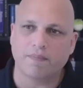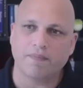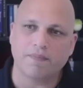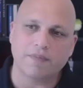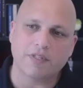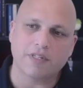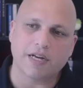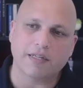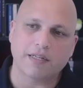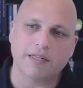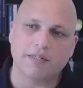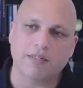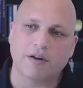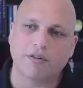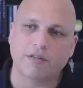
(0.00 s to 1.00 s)
check
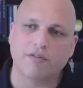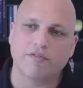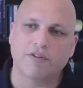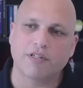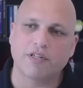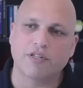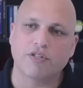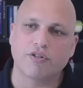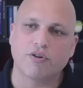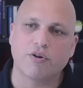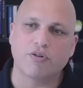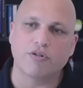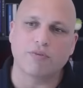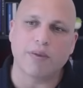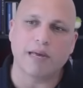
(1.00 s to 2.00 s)
this out. If I just
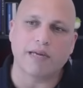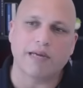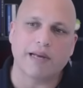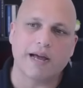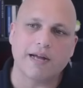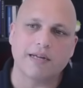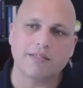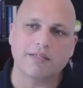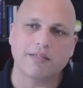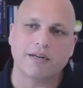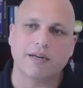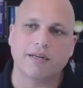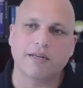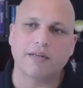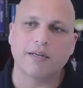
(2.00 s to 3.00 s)
go to my client
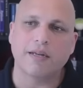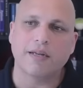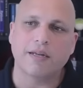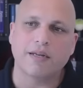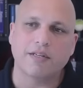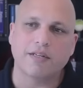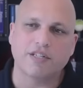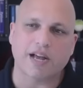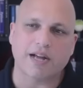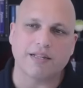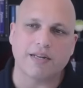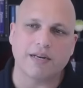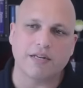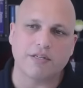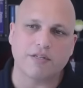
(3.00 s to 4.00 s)
and check
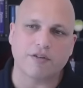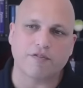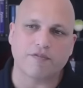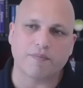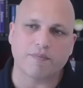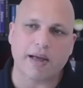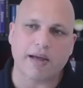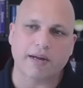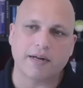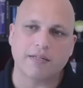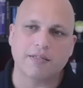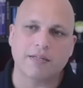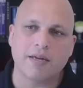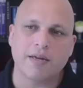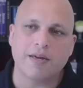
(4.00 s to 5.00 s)
the list of
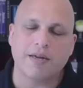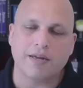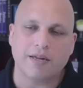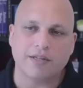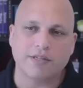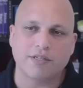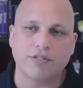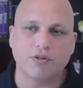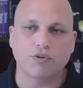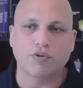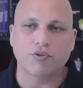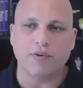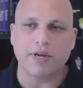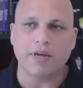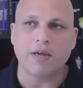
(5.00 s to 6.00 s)
packets, it's still
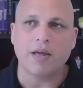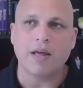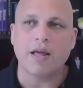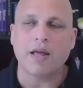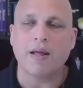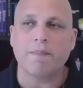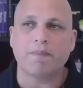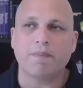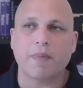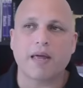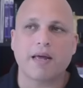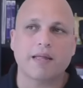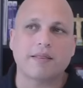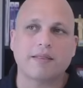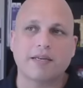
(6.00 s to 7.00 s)
3.
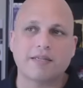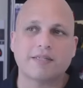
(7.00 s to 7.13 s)
And this is